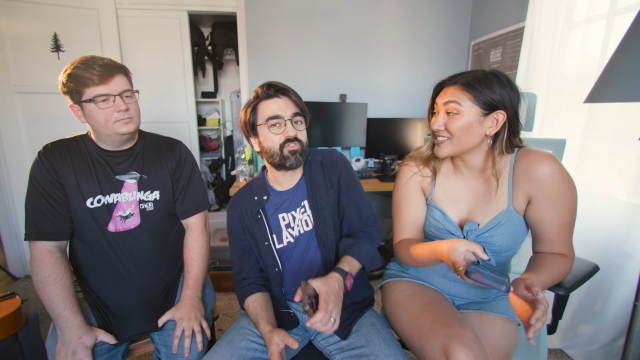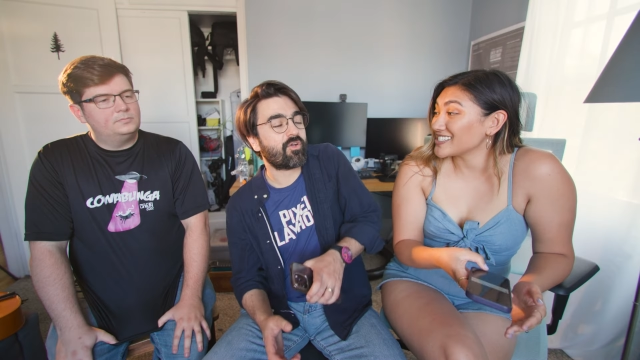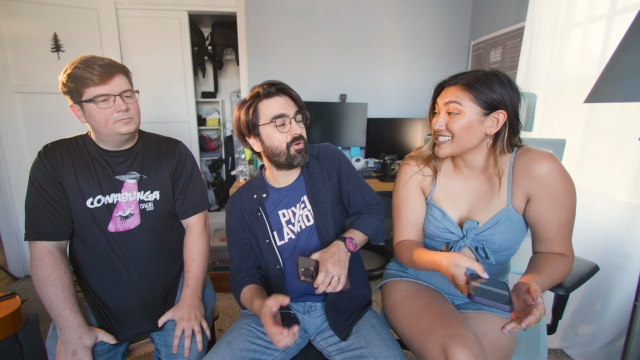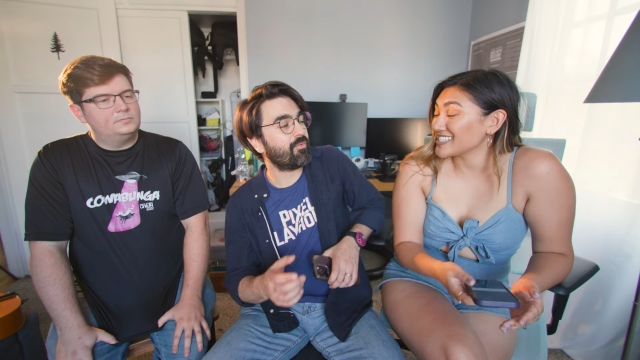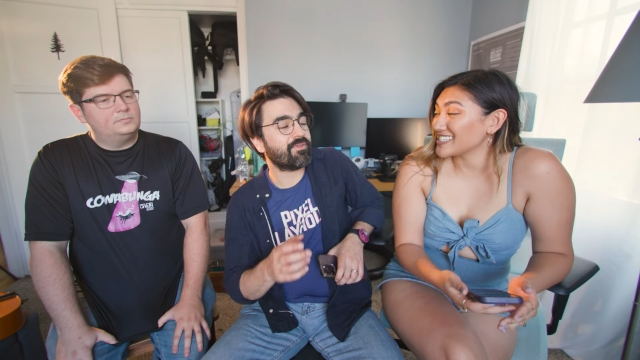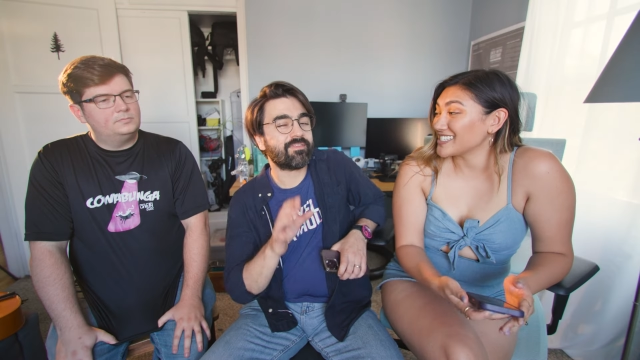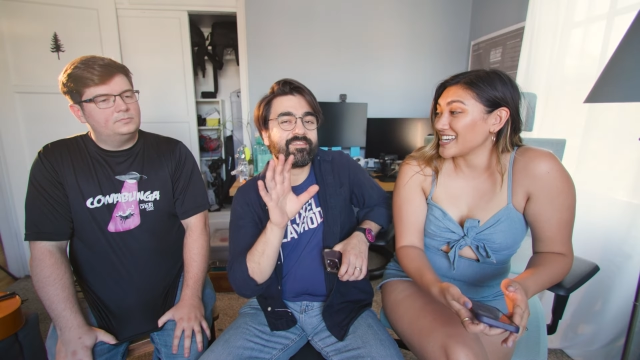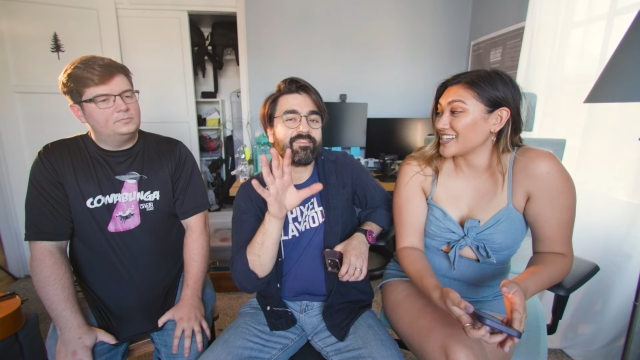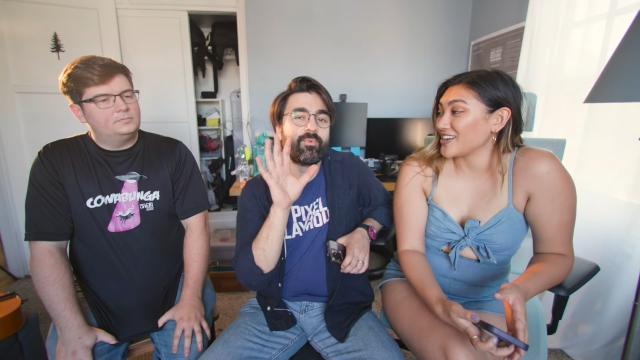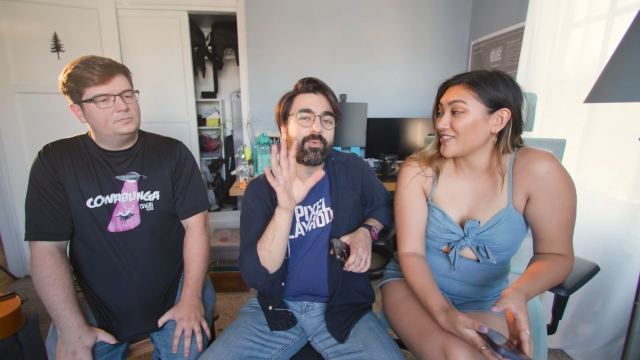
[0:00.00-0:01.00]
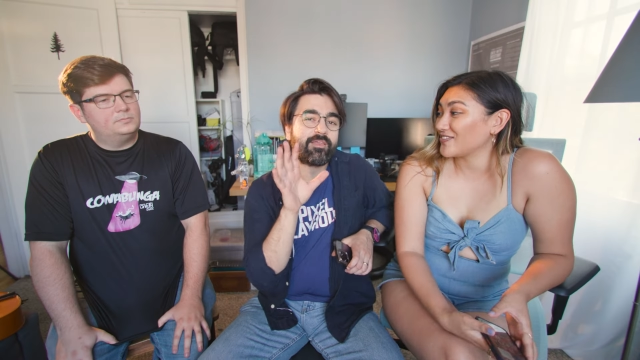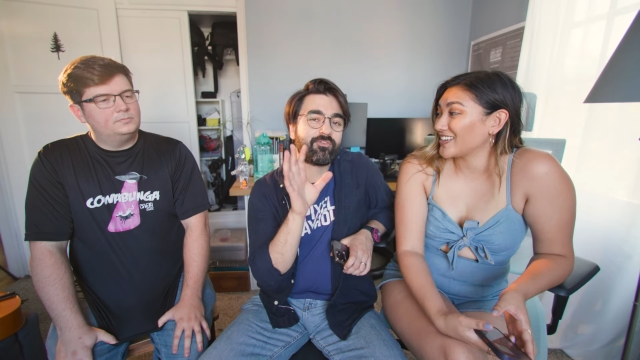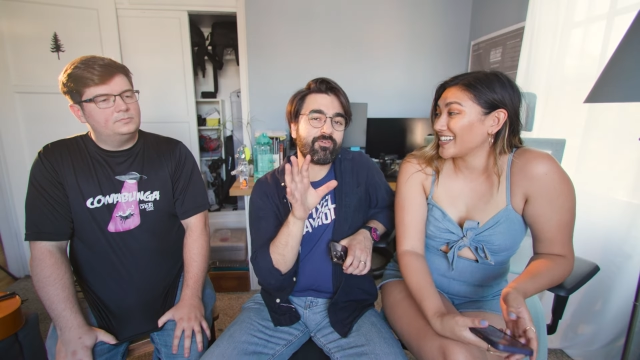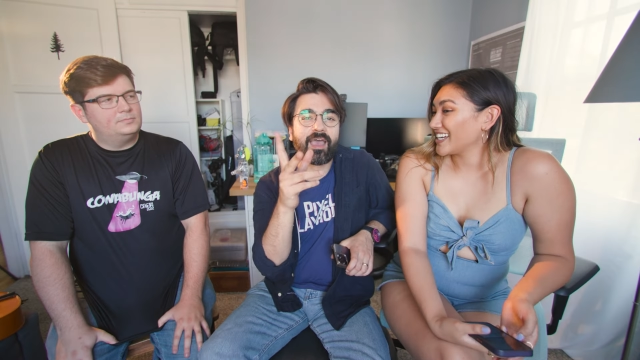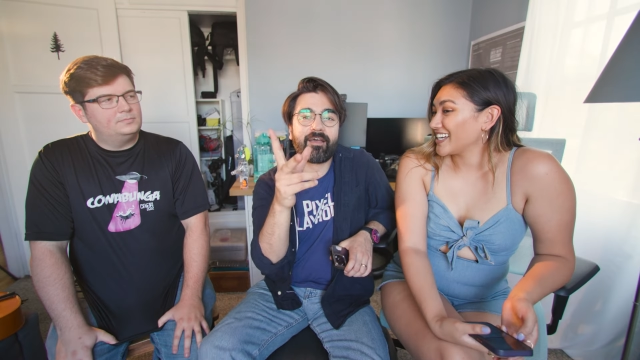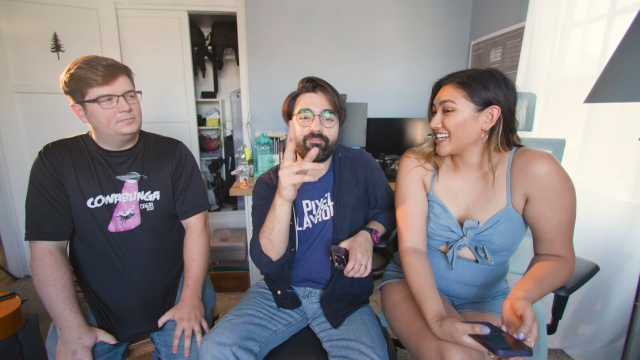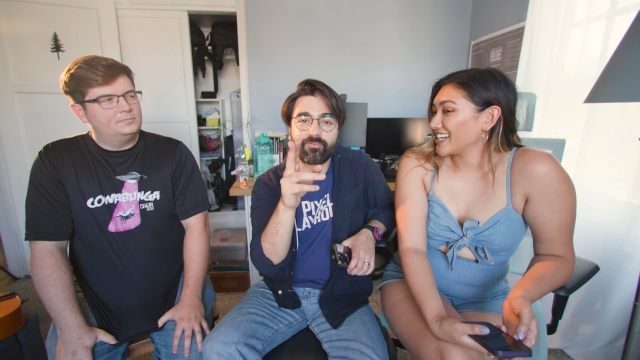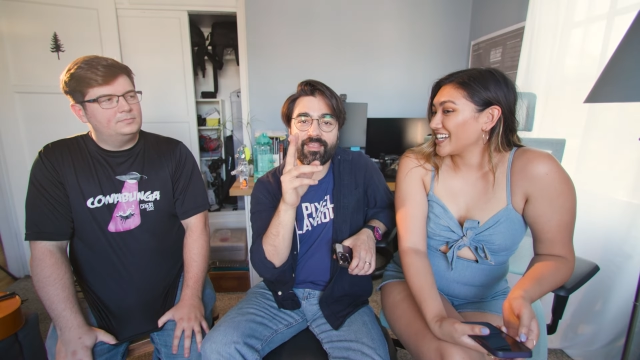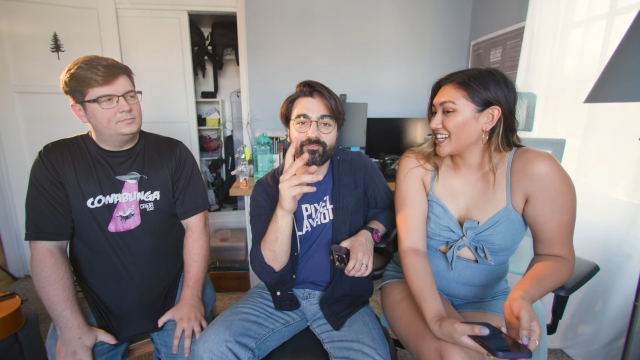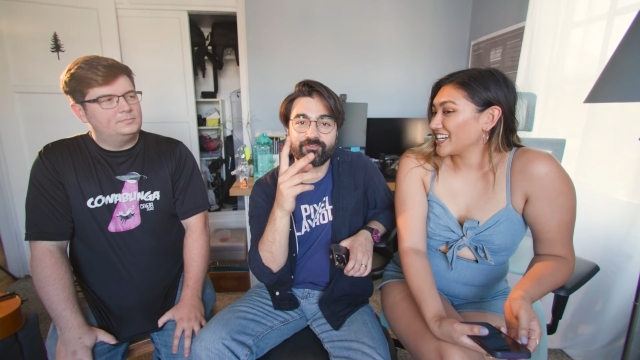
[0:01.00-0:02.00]
Speaker 1: So this is what we could do to have
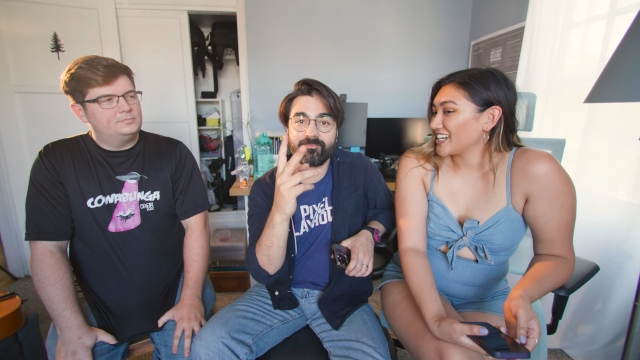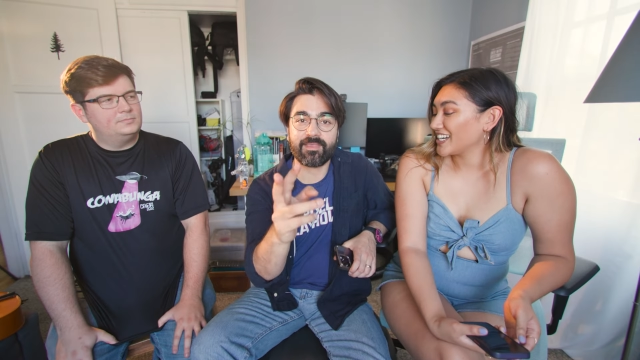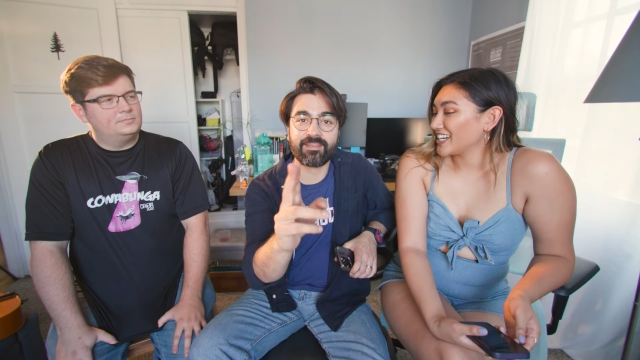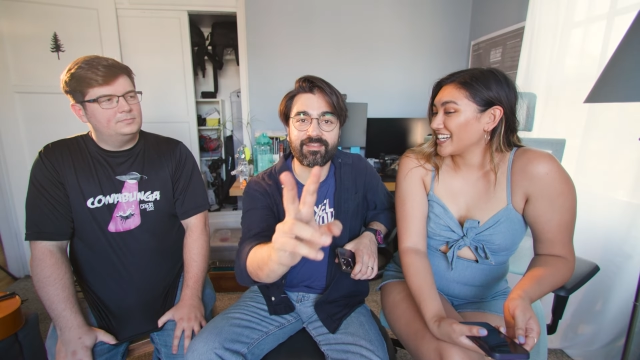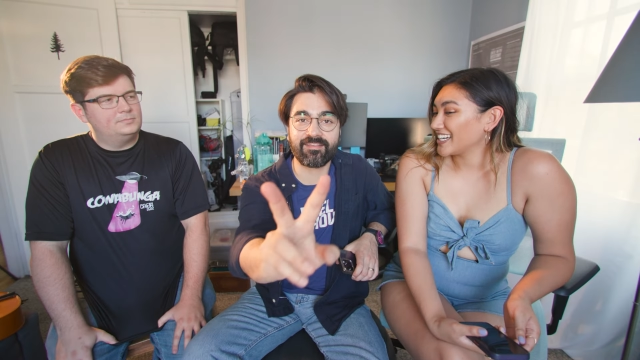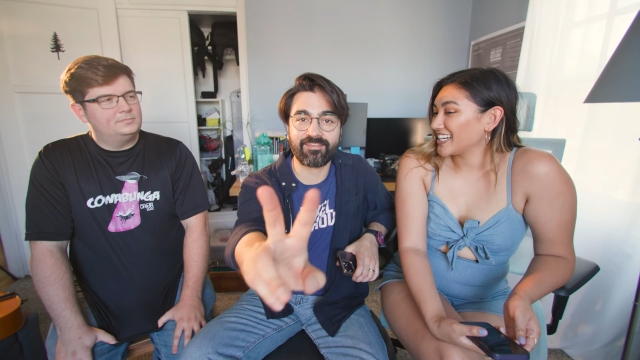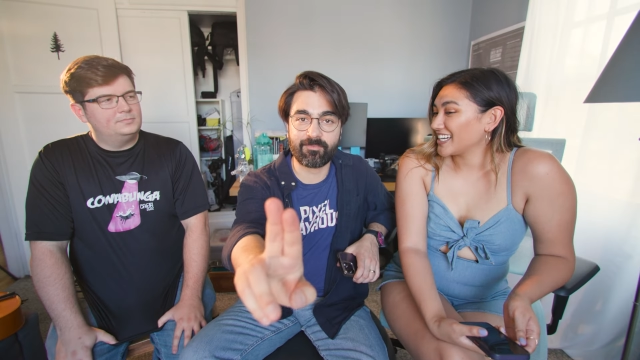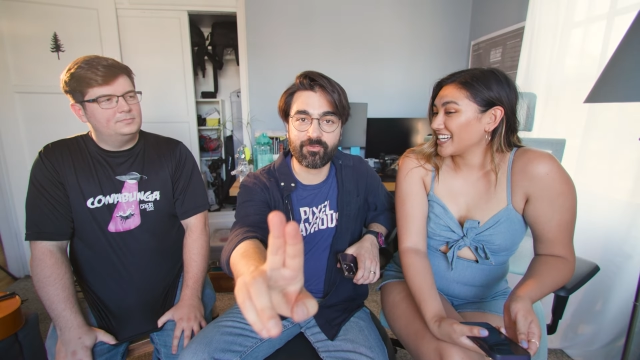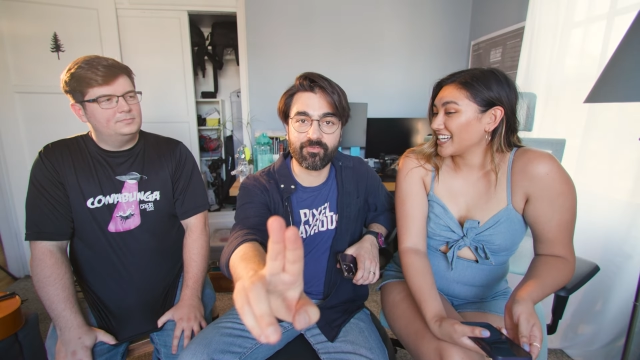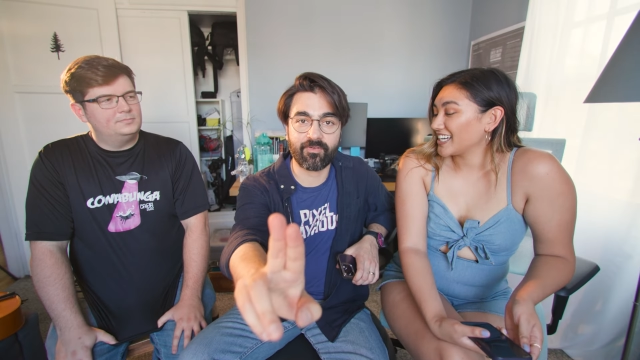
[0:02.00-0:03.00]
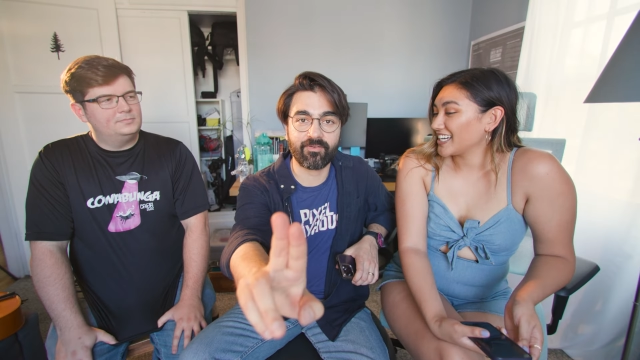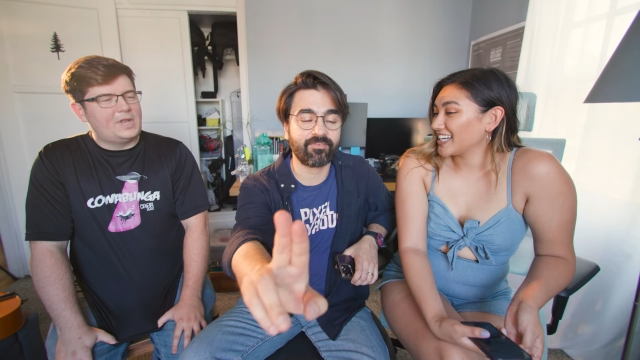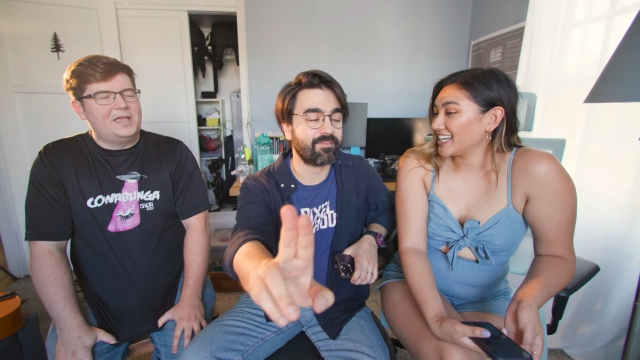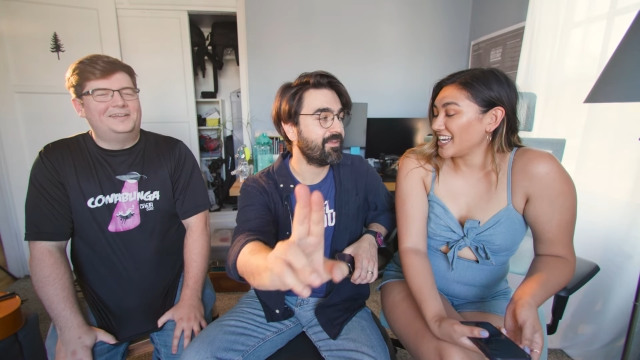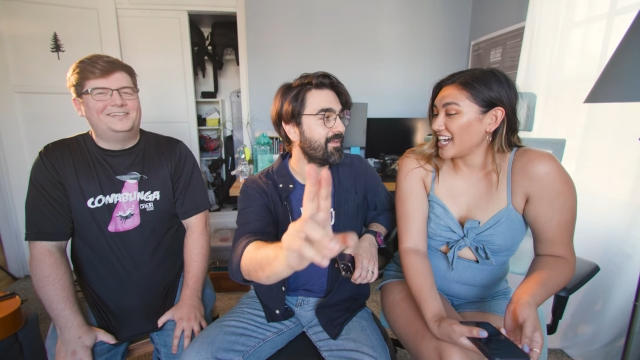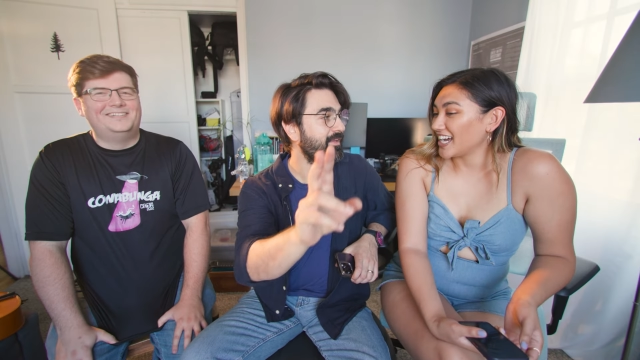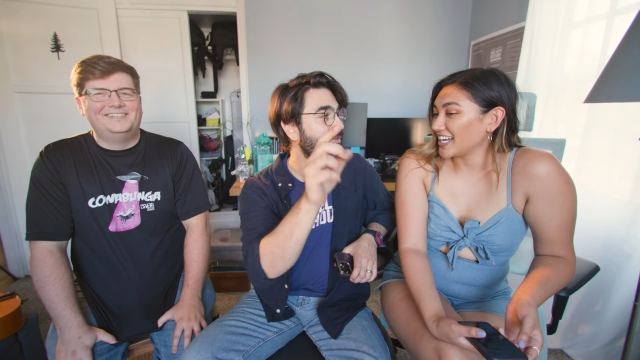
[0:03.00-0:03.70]
those characters meet in the same universe. Yeah.